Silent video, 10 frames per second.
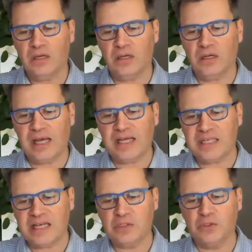
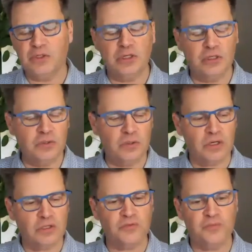as you know, a
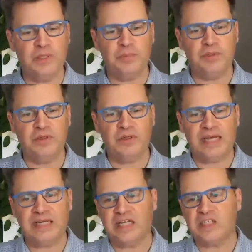lot of people,
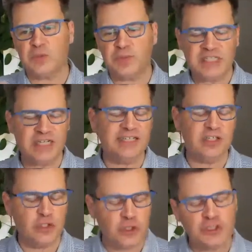and especially the
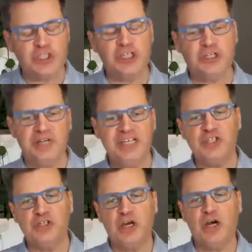young
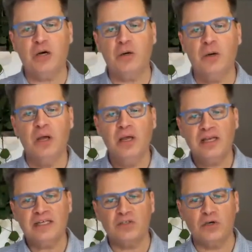generation now,
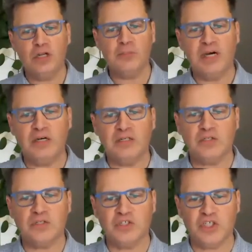is all about
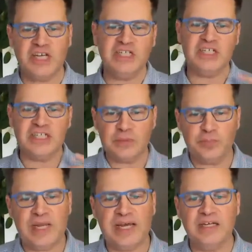changing the
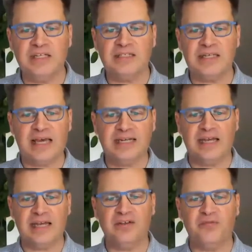planet
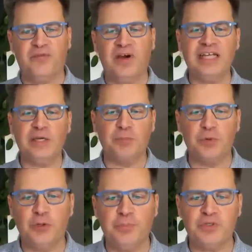and finding
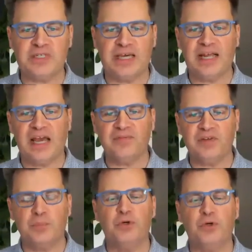purpose and
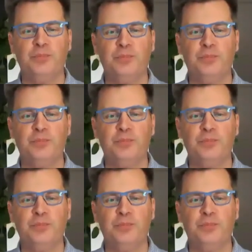having purpose